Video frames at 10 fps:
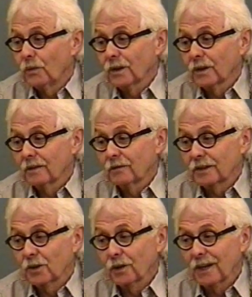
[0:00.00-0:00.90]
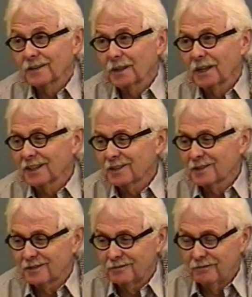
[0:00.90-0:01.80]
the Victoria
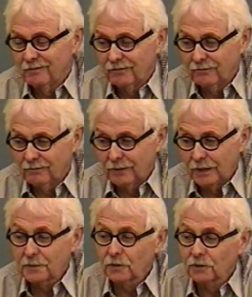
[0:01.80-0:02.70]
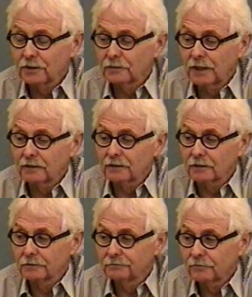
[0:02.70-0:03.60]
Athletics baseball team had
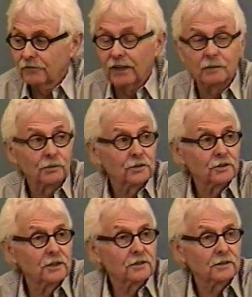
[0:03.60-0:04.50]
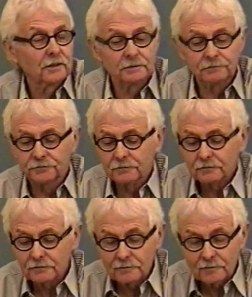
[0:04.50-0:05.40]
their fan appreciation night.
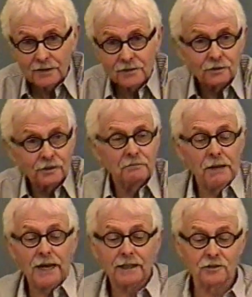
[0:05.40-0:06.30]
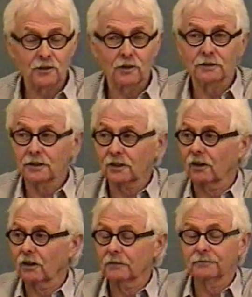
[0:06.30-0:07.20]
So she packed us all in the
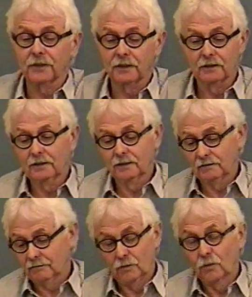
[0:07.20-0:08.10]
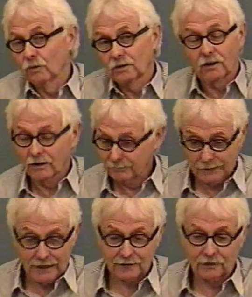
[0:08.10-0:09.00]
car, old car,
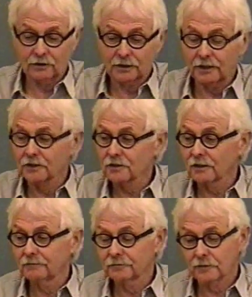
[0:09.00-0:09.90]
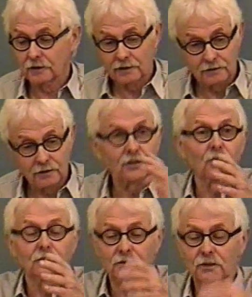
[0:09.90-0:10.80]
packed all the kids in. Okay, let's
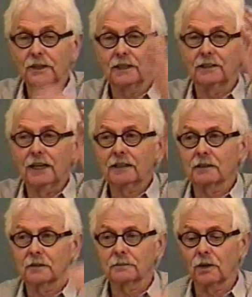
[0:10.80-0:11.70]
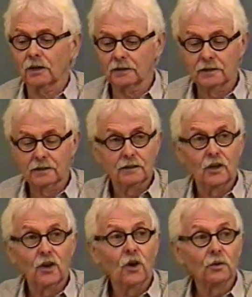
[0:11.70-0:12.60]
go. So we get to Athletic Park,
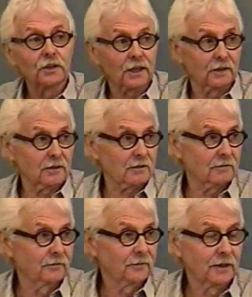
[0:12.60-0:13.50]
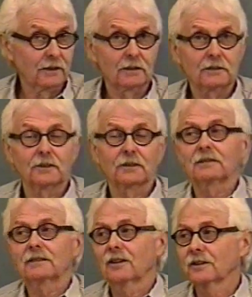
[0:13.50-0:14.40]
no tickets. So
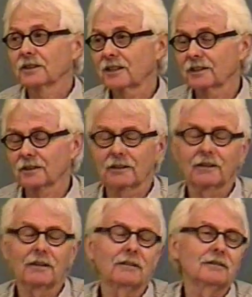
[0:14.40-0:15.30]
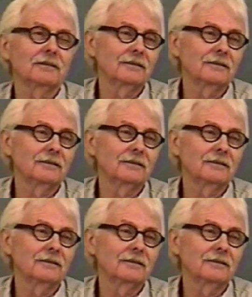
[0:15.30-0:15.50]
all us kids are going, oh,